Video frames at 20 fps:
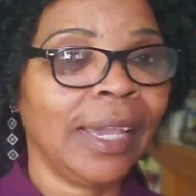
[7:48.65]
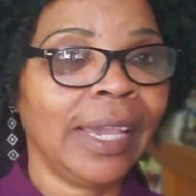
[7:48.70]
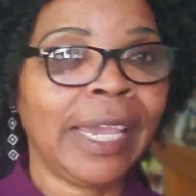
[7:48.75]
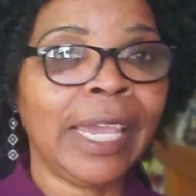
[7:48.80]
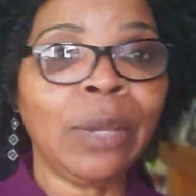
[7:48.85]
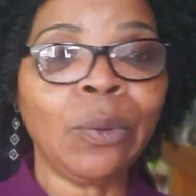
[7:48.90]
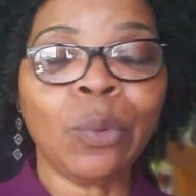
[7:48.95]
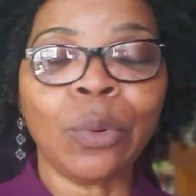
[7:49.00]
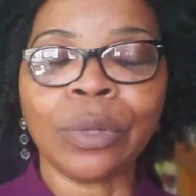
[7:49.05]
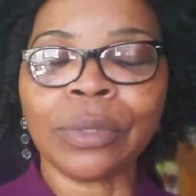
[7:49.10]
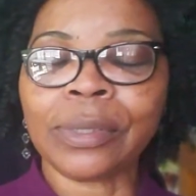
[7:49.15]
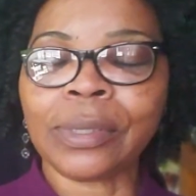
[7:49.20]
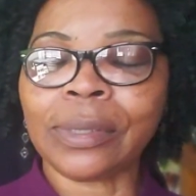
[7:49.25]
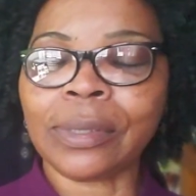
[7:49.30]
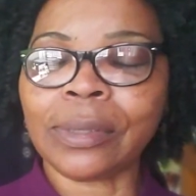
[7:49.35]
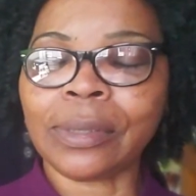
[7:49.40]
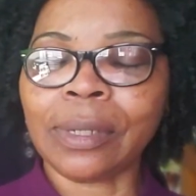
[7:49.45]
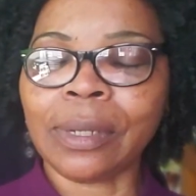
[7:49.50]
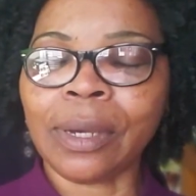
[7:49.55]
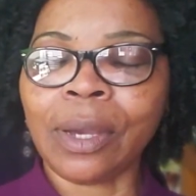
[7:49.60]
It
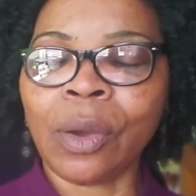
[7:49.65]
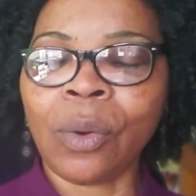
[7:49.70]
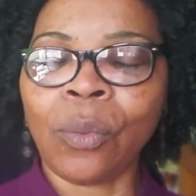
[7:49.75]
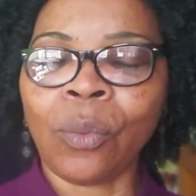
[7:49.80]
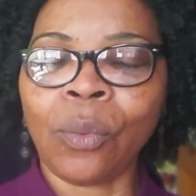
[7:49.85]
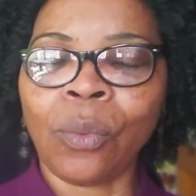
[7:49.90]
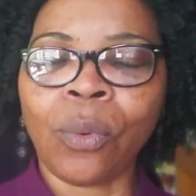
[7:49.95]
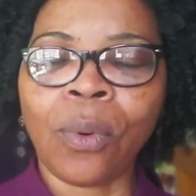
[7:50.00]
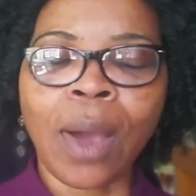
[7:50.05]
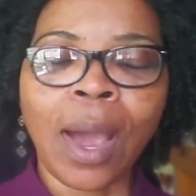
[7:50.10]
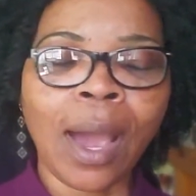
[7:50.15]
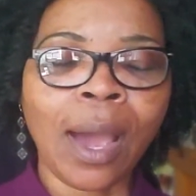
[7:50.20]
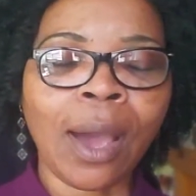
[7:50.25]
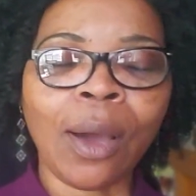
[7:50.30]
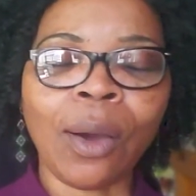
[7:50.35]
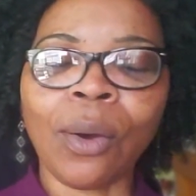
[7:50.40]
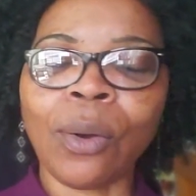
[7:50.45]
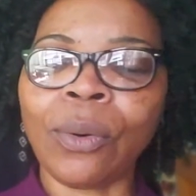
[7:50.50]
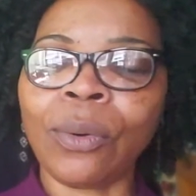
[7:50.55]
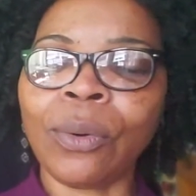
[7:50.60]
was a
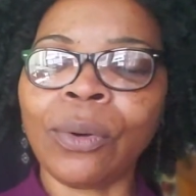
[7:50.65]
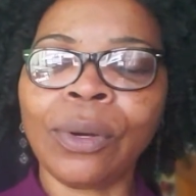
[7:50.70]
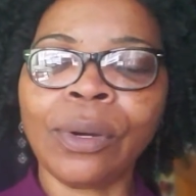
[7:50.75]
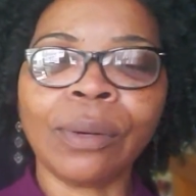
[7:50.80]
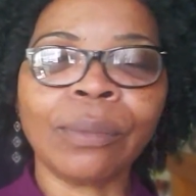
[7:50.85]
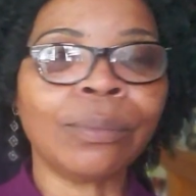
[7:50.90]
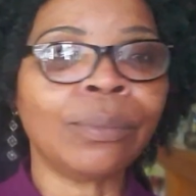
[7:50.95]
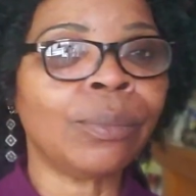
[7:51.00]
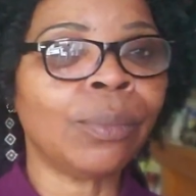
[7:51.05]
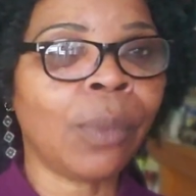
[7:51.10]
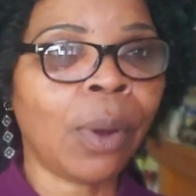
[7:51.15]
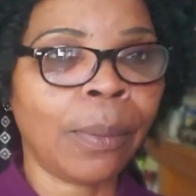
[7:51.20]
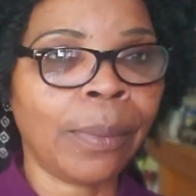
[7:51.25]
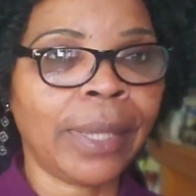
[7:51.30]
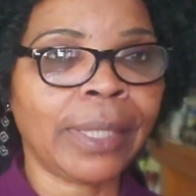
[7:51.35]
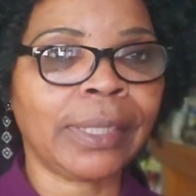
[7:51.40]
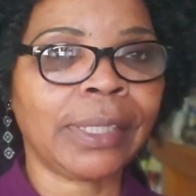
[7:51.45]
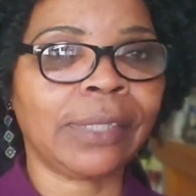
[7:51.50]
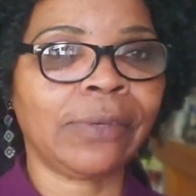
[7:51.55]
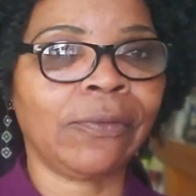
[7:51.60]
wow
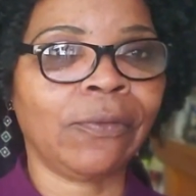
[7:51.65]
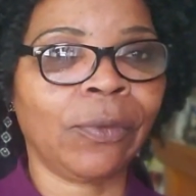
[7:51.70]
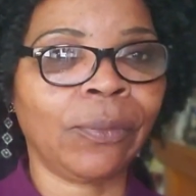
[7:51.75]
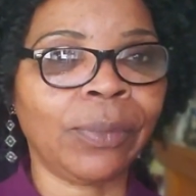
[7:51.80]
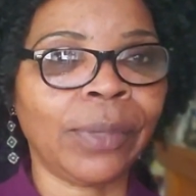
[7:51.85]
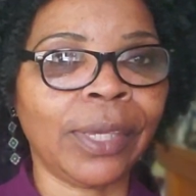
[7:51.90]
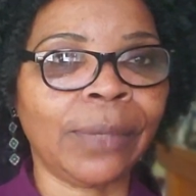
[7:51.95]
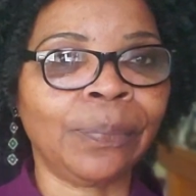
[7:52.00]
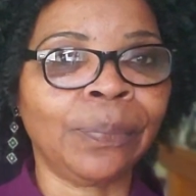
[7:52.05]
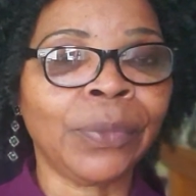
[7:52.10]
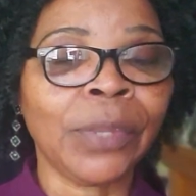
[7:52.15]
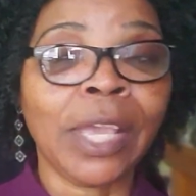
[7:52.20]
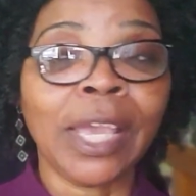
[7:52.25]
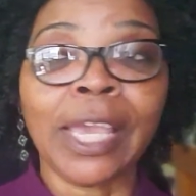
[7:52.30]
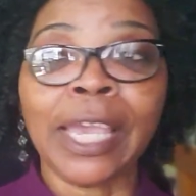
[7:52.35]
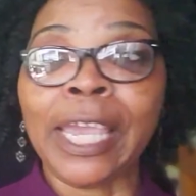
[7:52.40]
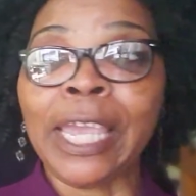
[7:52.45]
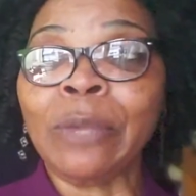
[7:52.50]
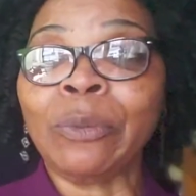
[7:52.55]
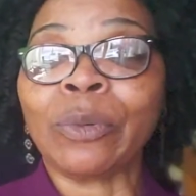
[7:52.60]
moment for me.
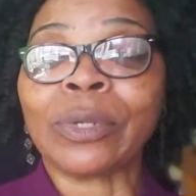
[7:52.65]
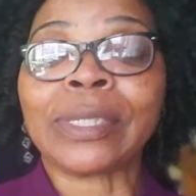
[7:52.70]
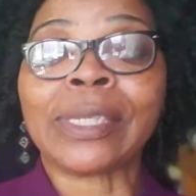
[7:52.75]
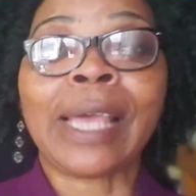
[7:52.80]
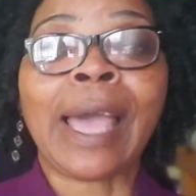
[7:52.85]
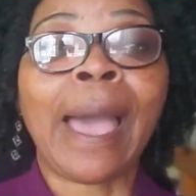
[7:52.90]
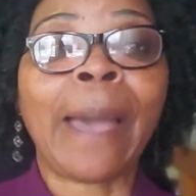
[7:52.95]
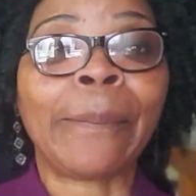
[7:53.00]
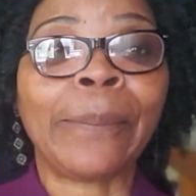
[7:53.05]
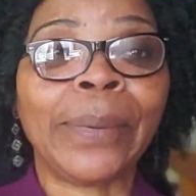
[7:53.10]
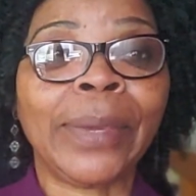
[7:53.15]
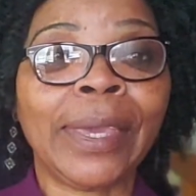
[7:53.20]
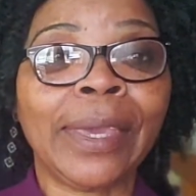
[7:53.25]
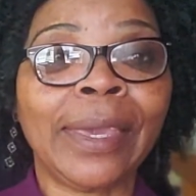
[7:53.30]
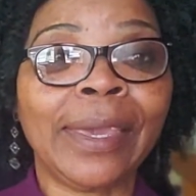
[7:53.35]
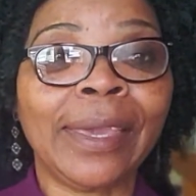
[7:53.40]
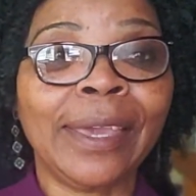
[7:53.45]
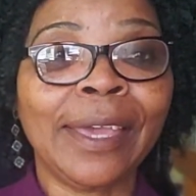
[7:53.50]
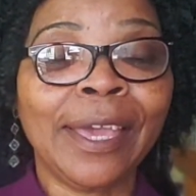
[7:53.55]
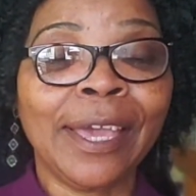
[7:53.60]
It was
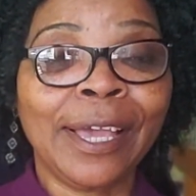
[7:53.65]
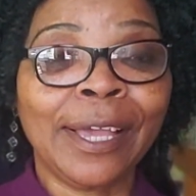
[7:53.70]
happy,